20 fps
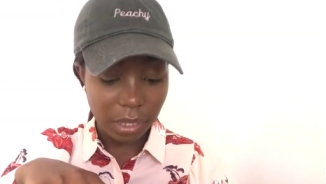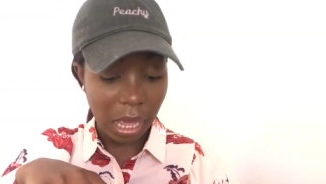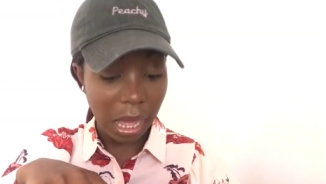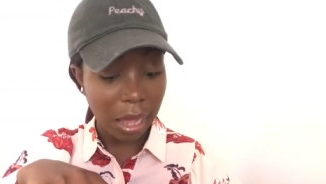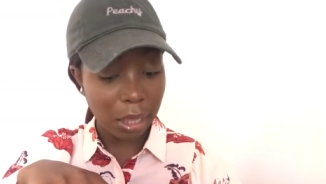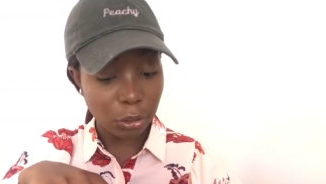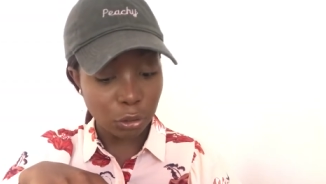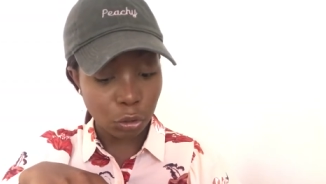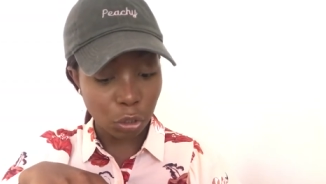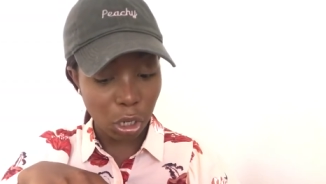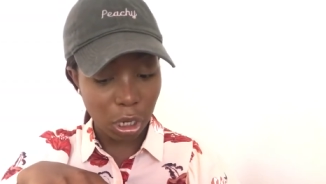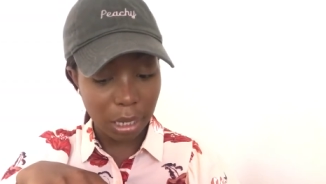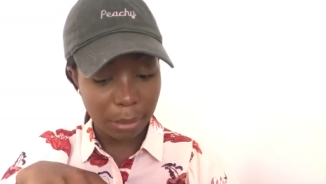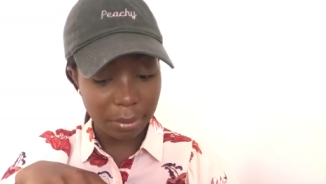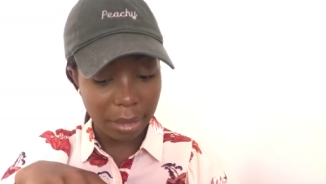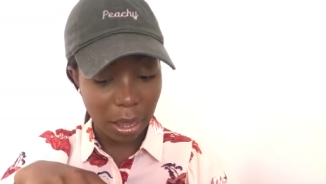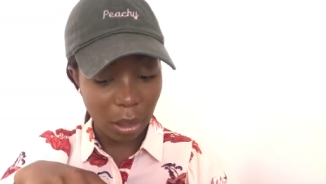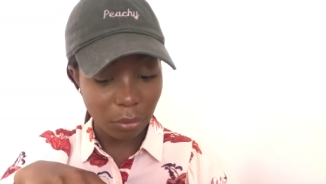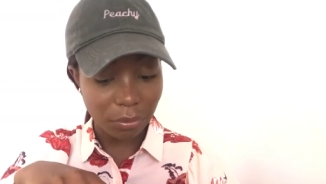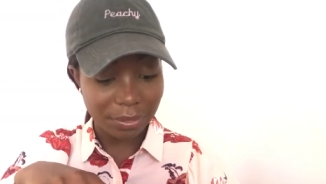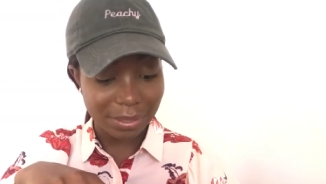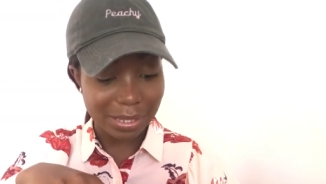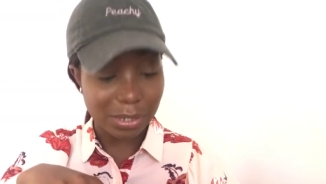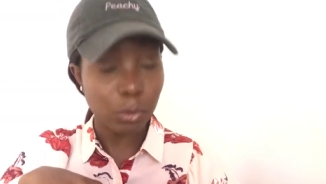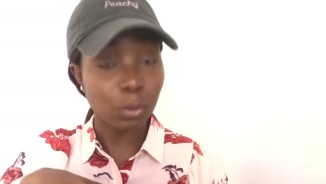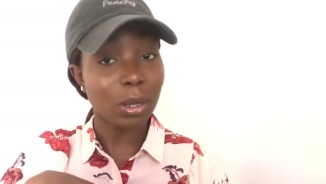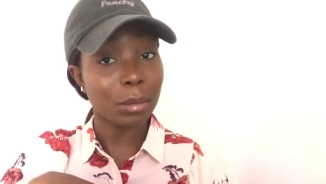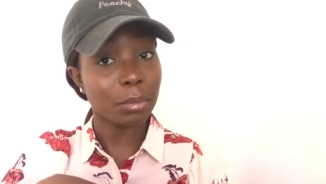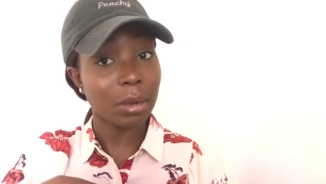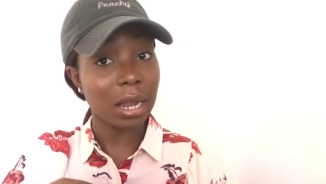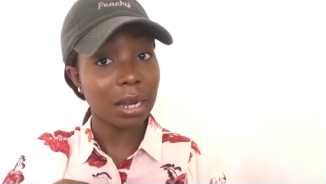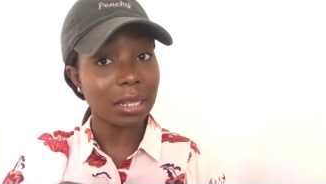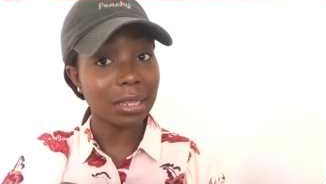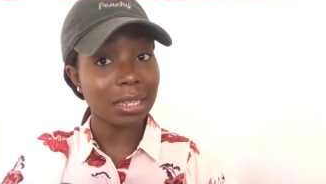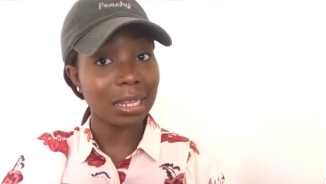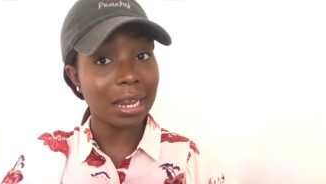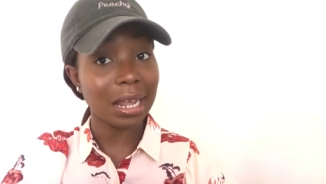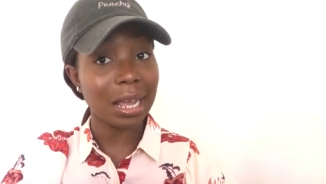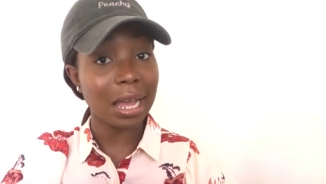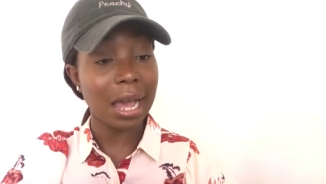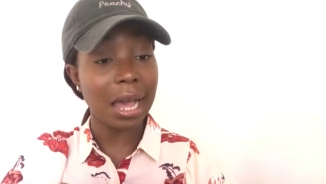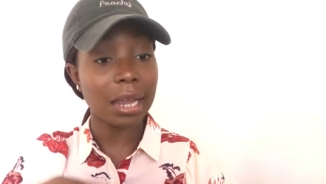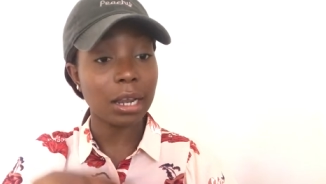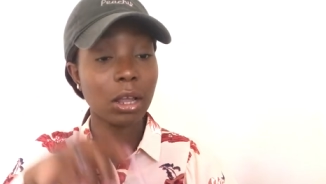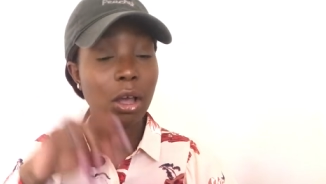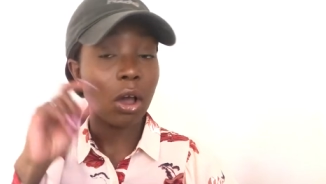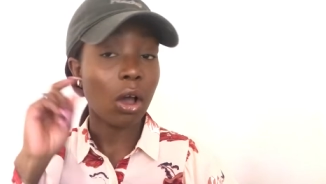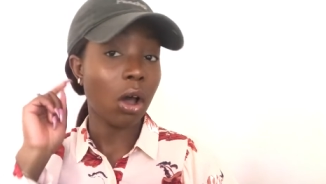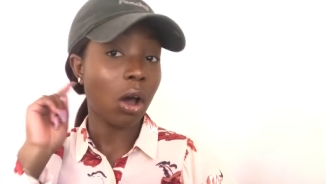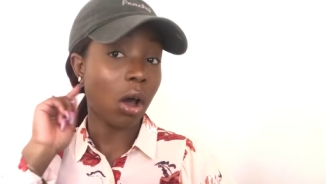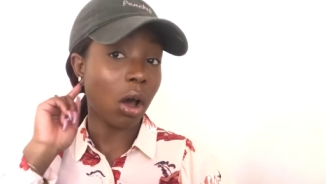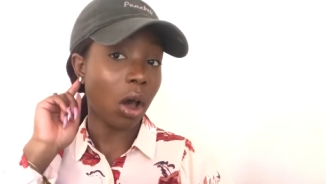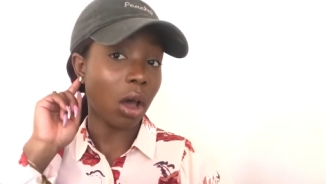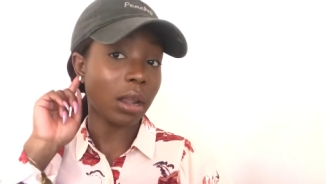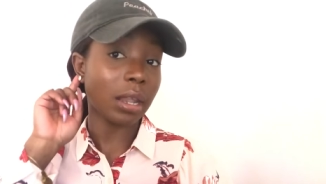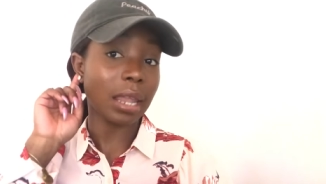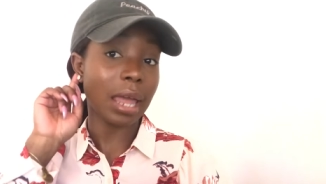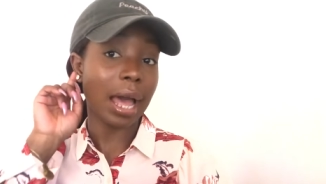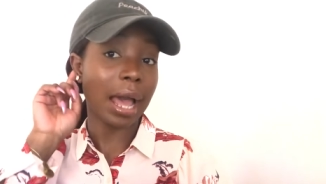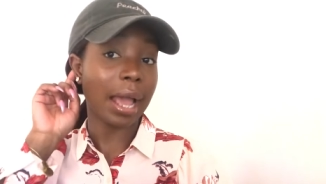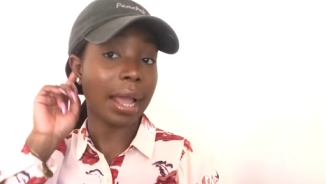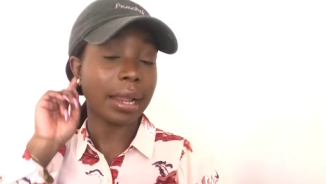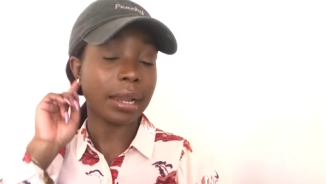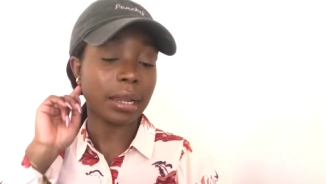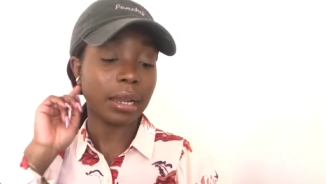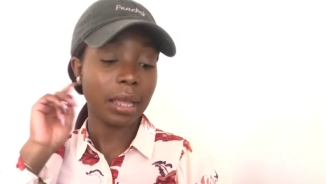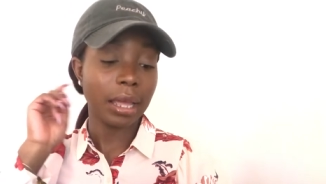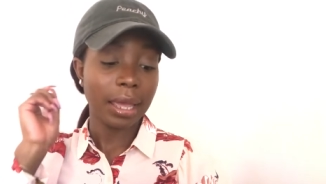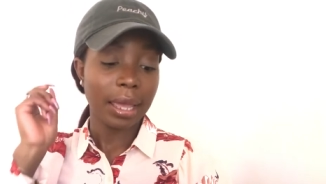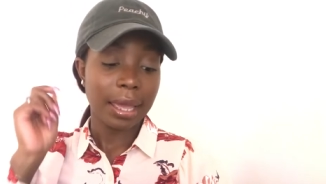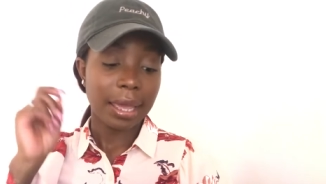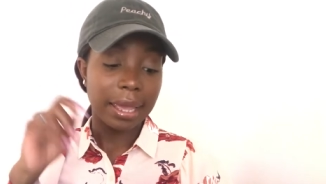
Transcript: I'll talk about this one product that I got online.